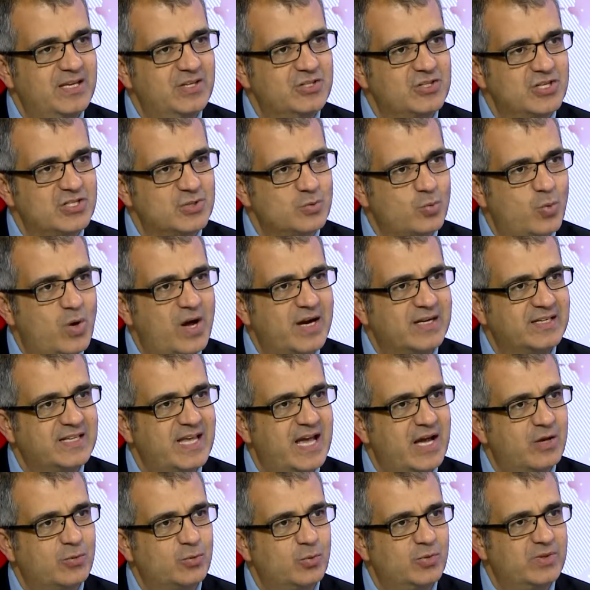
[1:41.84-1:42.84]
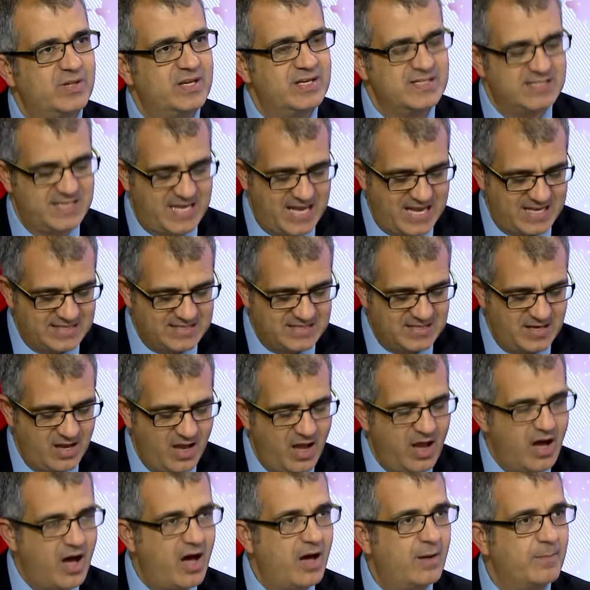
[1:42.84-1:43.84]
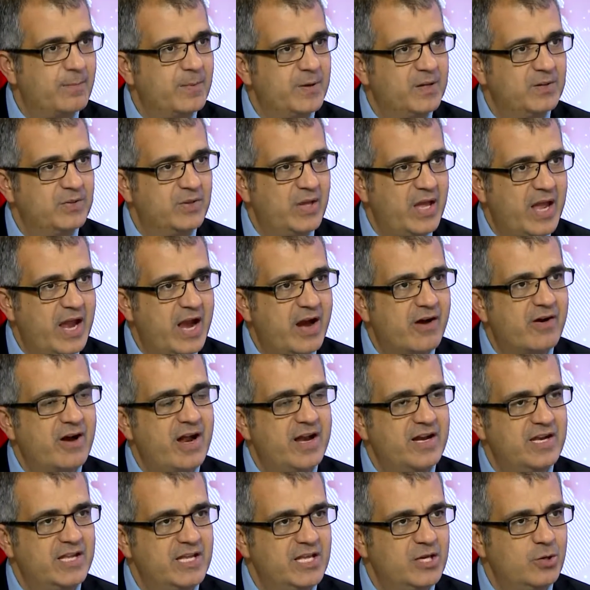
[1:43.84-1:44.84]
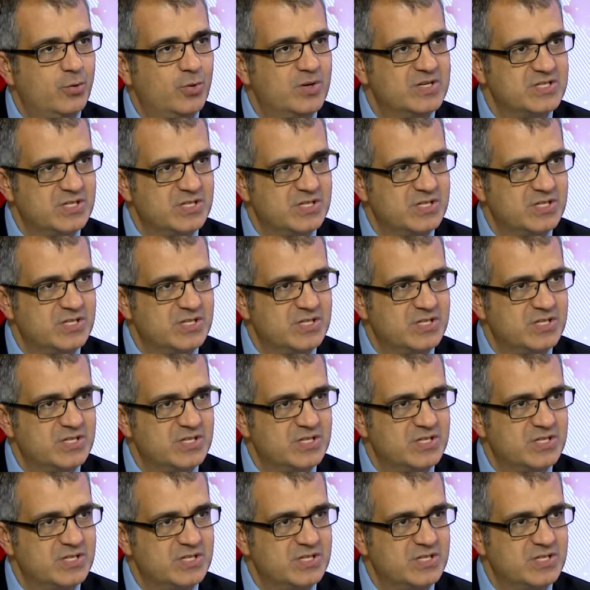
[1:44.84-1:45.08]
just walked out with his hands up in the air, and he was